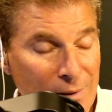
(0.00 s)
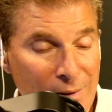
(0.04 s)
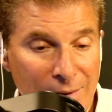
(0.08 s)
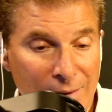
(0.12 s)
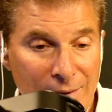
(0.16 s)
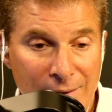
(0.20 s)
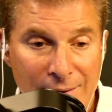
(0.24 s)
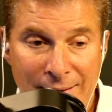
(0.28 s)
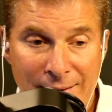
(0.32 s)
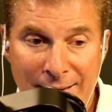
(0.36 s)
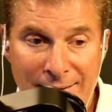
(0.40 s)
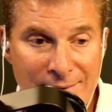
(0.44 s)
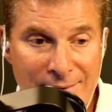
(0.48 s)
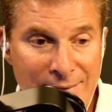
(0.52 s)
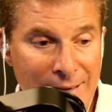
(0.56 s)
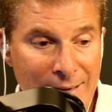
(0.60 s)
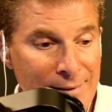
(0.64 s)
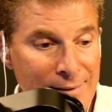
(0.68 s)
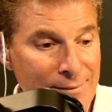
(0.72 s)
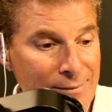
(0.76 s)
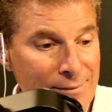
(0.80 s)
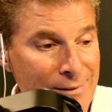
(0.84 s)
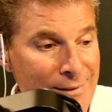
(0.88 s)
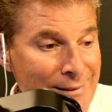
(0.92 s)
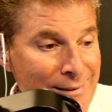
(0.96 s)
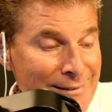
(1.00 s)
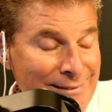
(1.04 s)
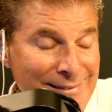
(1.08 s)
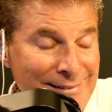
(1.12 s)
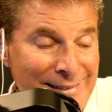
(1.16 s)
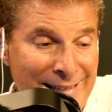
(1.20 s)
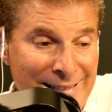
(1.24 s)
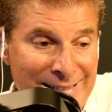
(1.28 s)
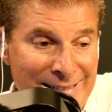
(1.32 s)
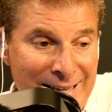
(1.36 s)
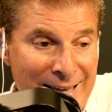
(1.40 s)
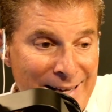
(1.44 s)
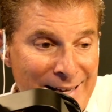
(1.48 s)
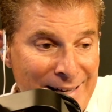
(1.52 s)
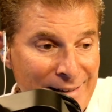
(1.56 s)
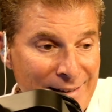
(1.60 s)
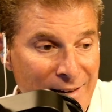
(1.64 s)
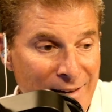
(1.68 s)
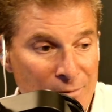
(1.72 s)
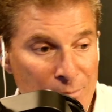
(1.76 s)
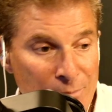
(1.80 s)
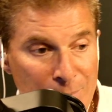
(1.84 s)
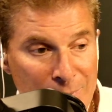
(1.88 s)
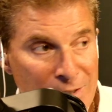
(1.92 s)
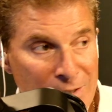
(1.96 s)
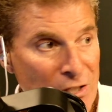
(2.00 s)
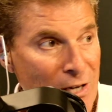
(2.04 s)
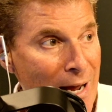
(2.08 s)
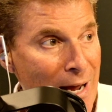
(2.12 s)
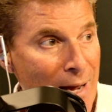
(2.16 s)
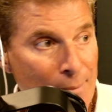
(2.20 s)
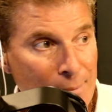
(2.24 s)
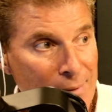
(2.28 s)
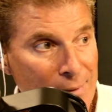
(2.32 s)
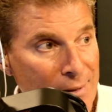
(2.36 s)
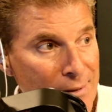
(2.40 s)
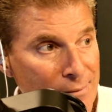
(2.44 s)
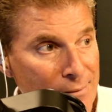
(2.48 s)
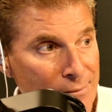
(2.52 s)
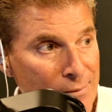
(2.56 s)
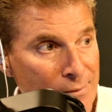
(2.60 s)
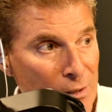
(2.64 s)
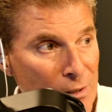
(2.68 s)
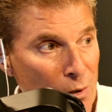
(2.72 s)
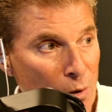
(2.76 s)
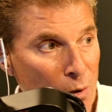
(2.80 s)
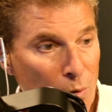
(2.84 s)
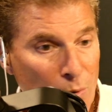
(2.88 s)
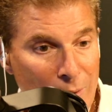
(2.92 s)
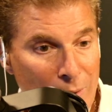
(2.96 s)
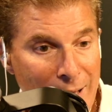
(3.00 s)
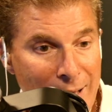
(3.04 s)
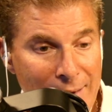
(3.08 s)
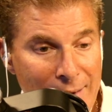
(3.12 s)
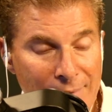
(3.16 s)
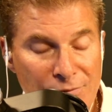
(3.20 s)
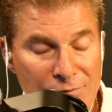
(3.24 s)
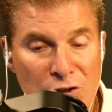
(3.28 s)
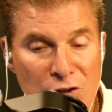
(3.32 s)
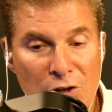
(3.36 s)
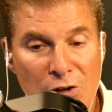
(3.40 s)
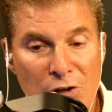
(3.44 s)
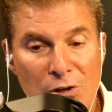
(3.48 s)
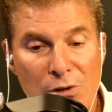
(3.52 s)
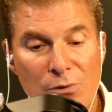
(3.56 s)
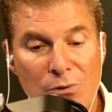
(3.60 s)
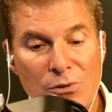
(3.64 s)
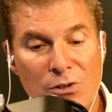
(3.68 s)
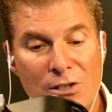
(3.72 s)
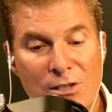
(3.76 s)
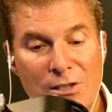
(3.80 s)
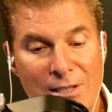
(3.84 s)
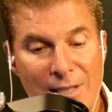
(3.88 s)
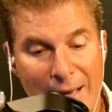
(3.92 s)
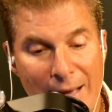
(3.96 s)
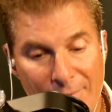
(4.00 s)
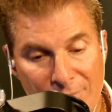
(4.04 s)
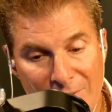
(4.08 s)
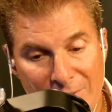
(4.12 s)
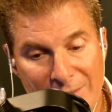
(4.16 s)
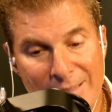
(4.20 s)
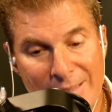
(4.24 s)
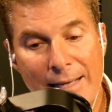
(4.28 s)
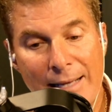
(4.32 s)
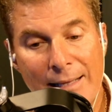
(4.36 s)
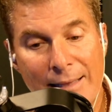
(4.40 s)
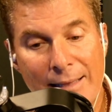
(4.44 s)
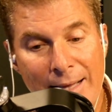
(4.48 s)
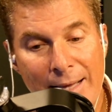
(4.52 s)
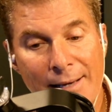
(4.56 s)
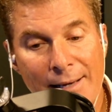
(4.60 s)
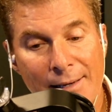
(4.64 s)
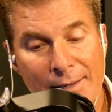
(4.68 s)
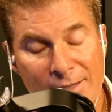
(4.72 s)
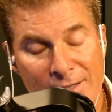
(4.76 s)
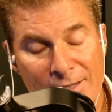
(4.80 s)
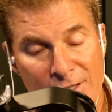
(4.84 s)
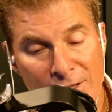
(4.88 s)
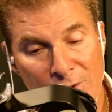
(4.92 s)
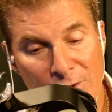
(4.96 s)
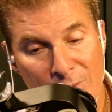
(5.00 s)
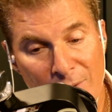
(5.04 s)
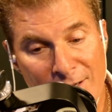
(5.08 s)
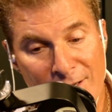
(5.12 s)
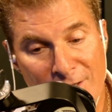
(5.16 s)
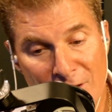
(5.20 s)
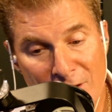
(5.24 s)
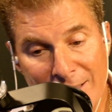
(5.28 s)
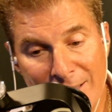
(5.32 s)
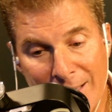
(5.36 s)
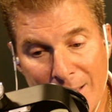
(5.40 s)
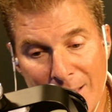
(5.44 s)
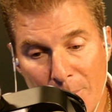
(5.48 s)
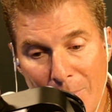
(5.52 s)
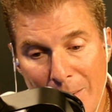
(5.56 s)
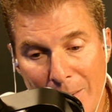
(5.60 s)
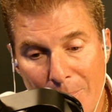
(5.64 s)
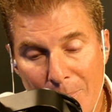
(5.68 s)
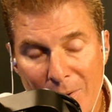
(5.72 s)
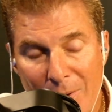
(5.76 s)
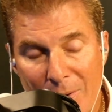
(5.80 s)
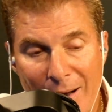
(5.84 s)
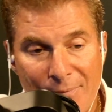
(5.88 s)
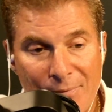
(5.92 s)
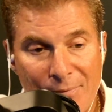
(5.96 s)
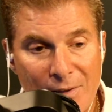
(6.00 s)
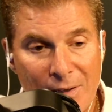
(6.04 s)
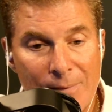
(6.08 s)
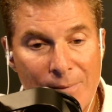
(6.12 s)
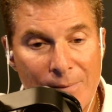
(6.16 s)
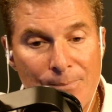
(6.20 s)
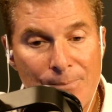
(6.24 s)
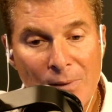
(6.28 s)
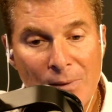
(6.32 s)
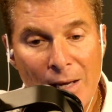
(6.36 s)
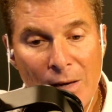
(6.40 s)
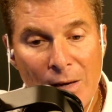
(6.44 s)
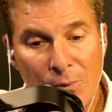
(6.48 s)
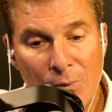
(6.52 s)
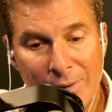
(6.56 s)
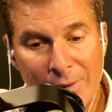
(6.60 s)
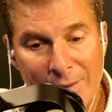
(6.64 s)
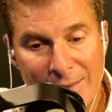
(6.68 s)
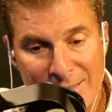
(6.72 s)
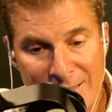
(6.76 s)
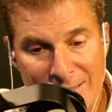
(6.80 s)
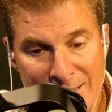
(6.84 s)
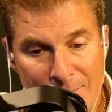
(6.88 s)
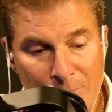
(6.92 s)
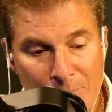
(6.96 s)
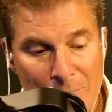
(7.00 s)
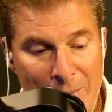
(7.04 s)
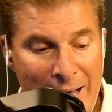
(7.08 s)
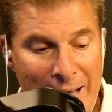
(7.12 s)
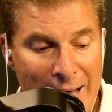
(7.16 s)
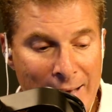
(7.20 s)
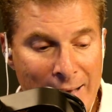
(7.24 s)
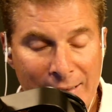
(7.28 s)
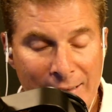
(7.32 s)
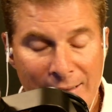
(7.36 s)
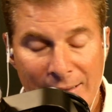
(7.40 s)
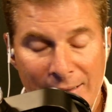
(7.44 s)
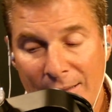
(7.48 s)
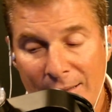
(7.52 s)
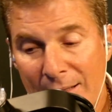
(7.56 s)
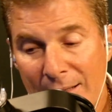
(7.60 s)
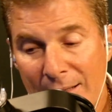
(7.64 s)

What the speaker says: that's had a government job their whole life. So you just have to take that in consideration. I think people have to really sit back and,